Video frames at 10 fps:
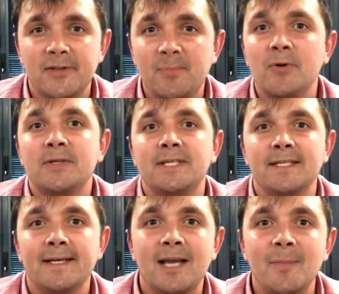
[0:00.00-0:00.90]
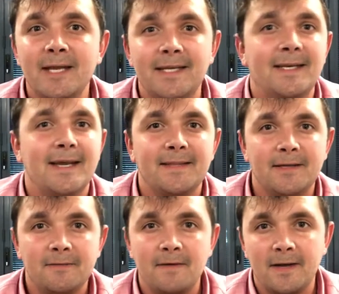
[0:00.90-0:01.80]
the books as they come in and
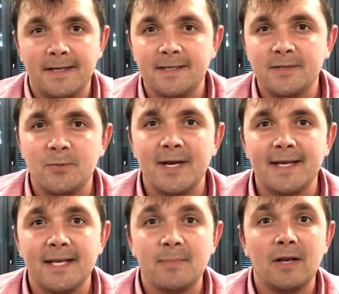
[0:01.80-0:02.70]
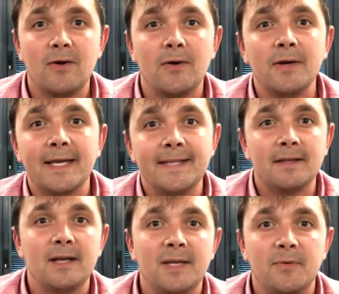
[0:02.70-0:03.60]
they'll find where they belong in
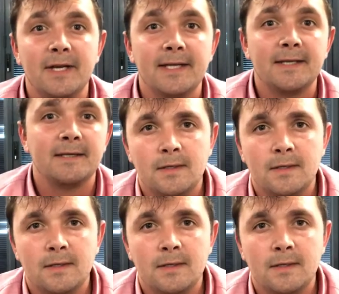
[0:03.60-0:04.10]
the library